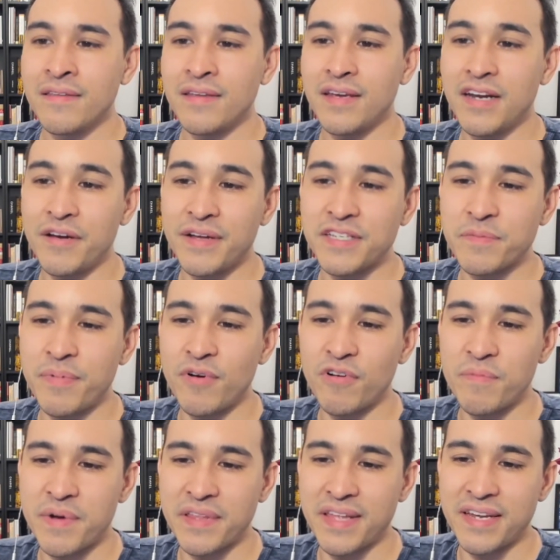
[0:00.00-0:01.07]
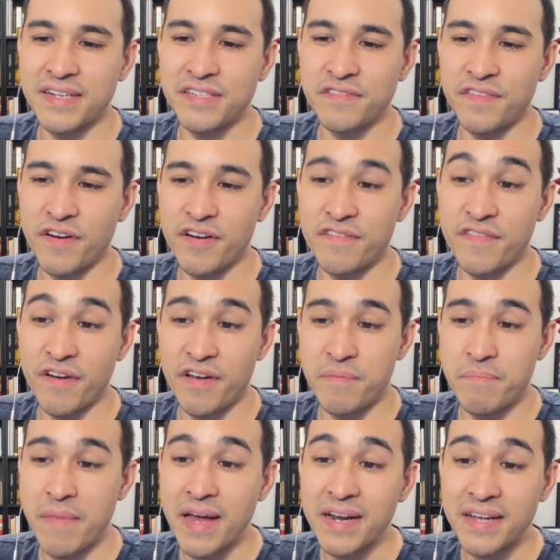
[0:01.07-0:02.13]
it's a Pokemon that is very, very
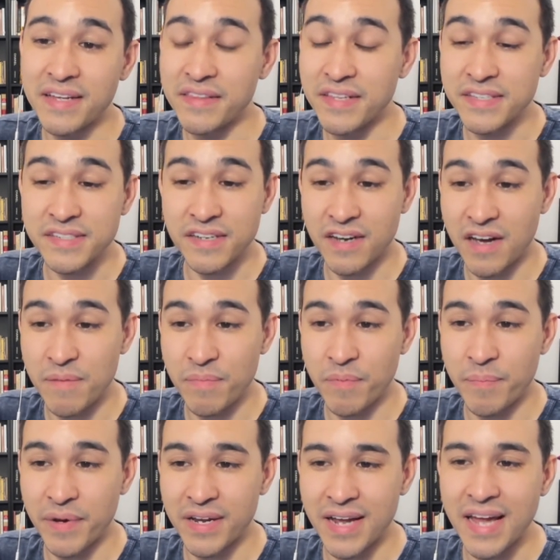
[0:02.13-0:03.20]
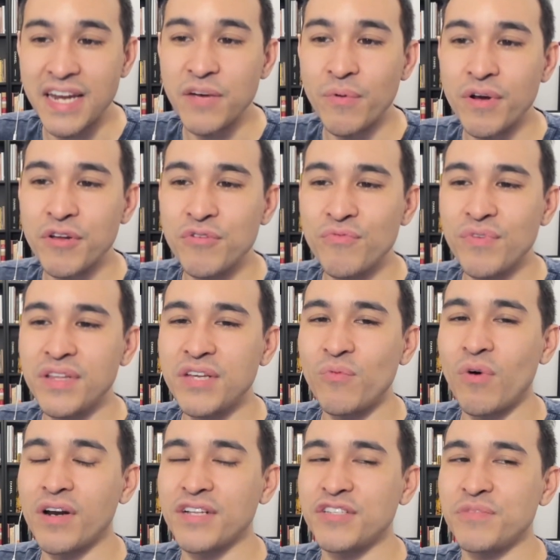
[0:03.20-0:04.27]
meta in this cup, but anyone who really
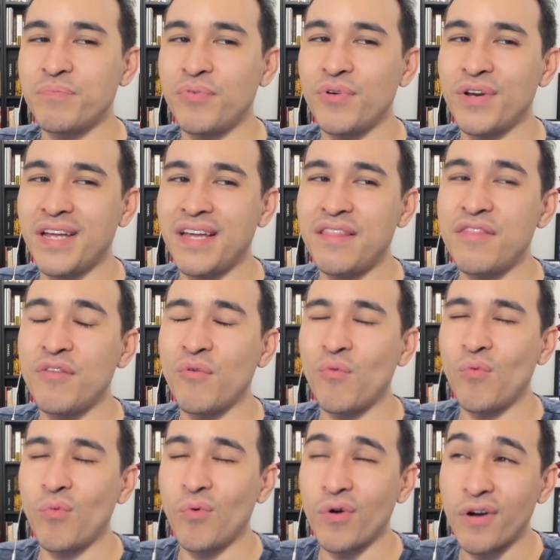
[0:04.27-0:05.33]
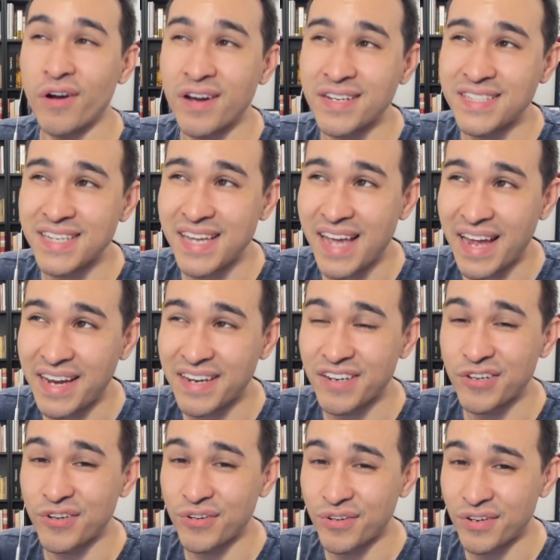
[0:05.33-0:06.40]
wanted to put in the work to get
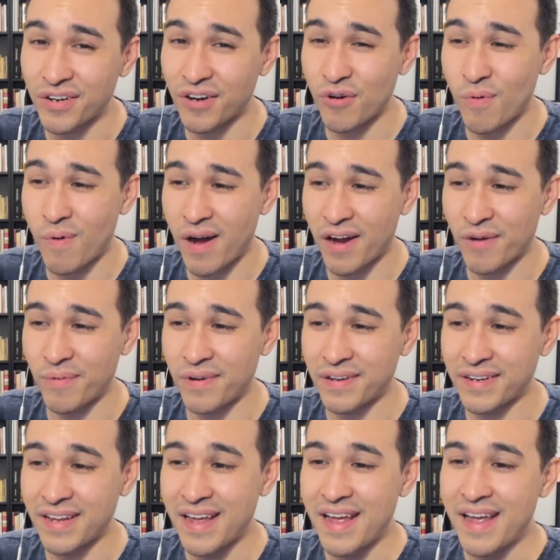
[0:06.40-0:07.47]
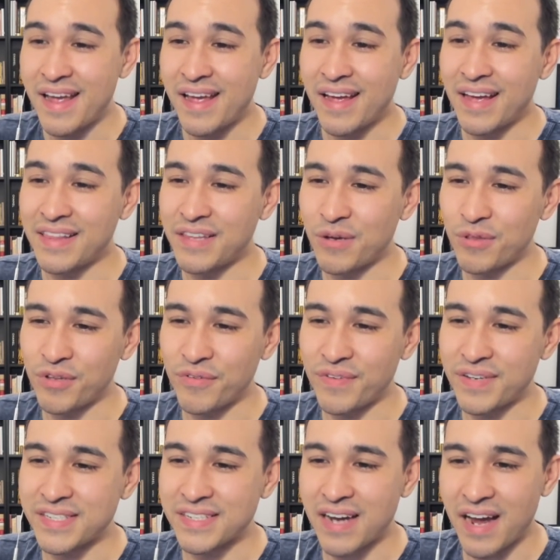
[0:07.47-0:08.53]
it could acquire one. And the only
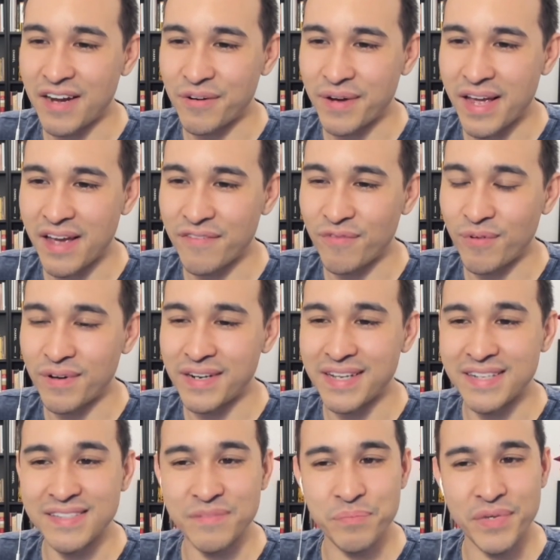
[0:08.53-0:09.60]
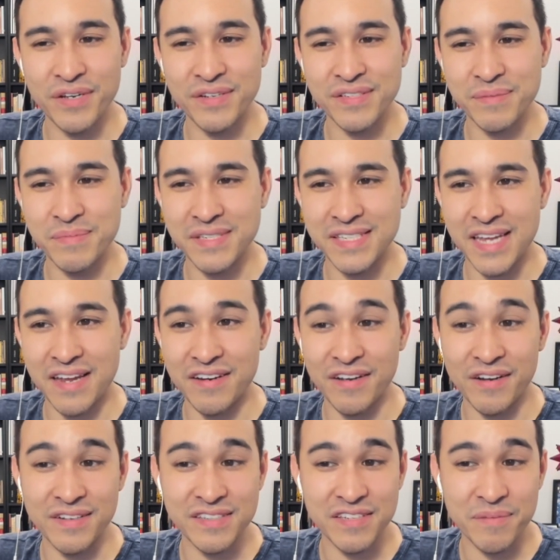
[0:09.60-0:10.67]
reason I don't have one isn't because I'm standing
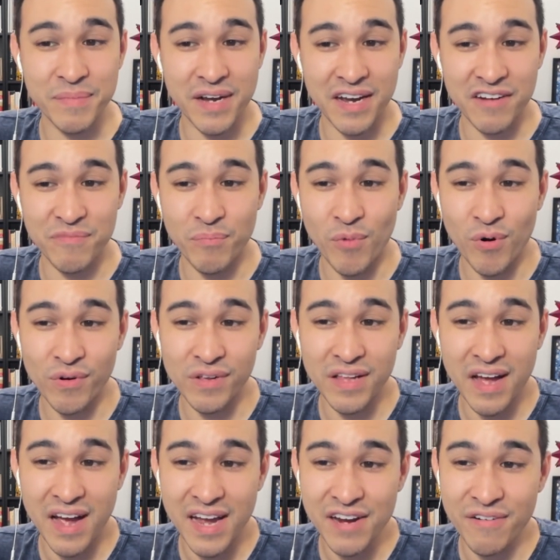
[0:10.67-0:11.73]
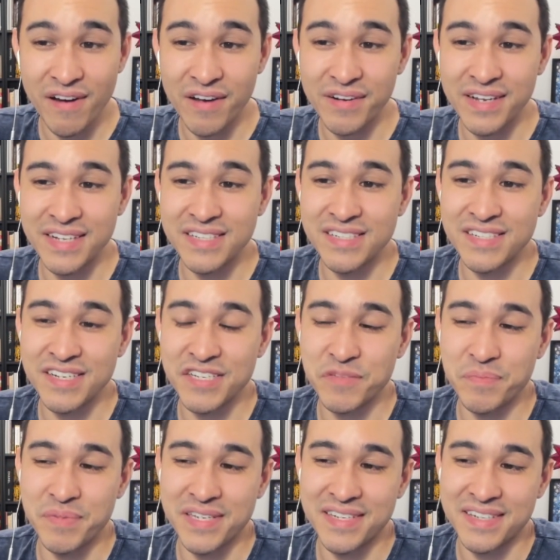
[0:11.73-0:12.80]
on some kind of moral high ground. It's
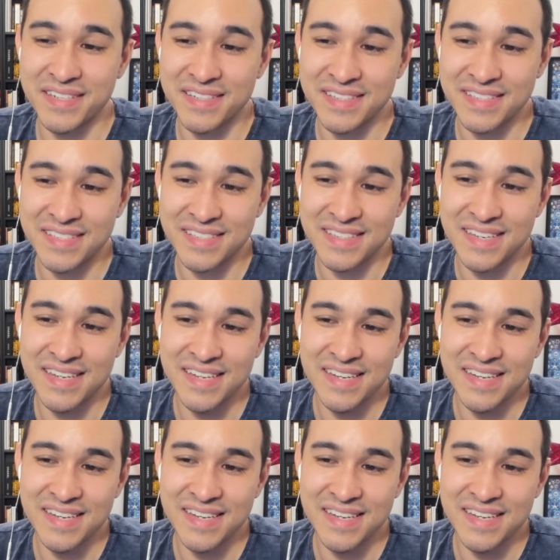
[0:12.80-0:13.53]
just because